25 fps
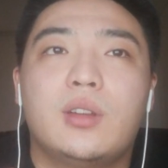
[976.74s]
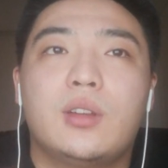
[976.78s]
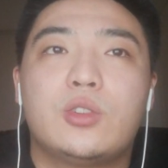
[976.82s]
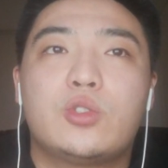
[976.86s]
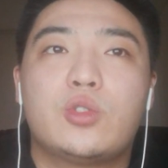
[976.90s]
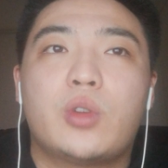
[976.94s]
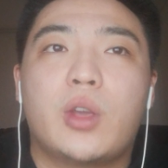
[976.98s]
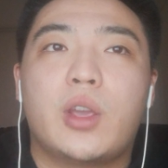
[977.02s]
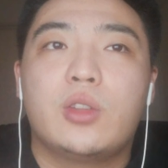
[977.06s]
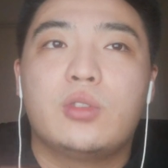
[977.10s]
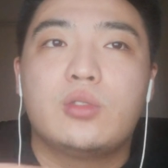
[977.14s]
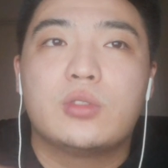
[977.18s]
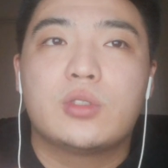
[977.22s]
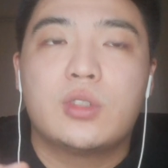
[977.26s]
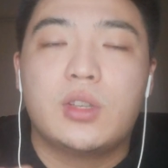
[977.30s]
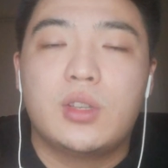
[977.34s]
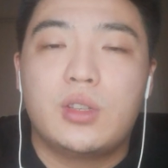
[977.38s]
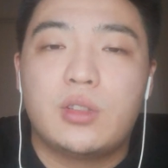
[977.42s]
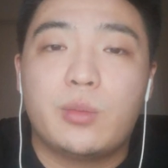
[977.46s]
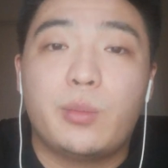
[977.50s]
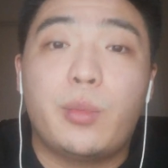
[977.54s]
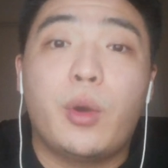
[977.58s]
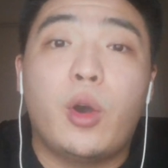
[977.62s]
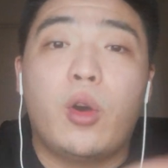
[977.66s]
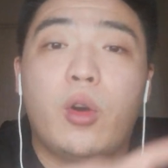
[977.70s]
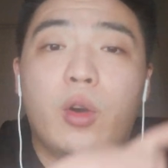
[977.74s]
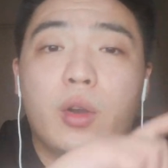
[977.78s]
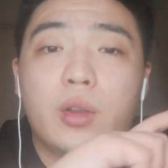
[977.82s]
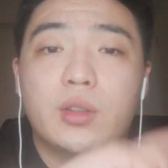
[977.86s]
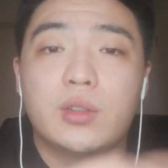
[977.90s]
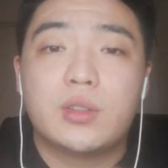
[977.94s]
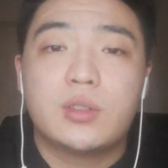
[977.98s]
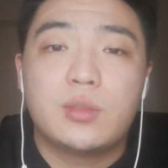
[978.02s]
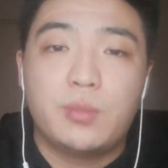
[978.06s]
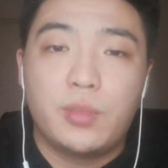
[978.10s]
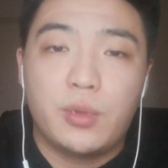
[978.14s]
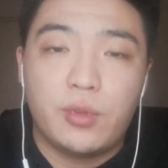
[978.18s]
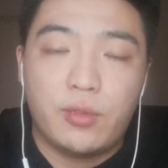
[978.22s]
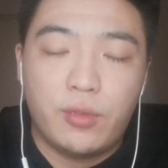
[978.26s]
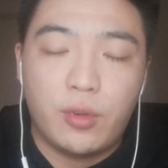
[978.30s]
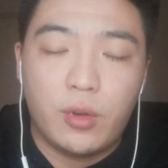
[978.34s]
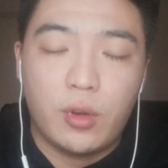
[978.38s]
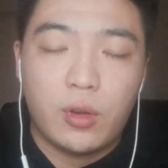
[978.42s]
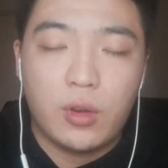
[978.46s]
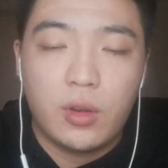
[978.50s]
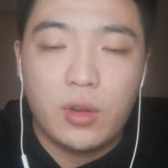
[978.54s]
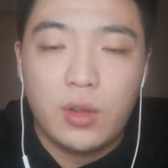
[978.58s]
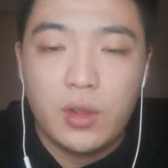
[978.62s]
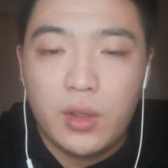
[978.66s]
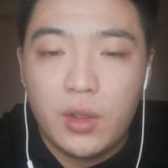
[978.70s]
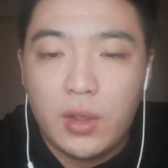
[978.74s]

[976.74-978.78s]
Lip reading: trying to say the point before.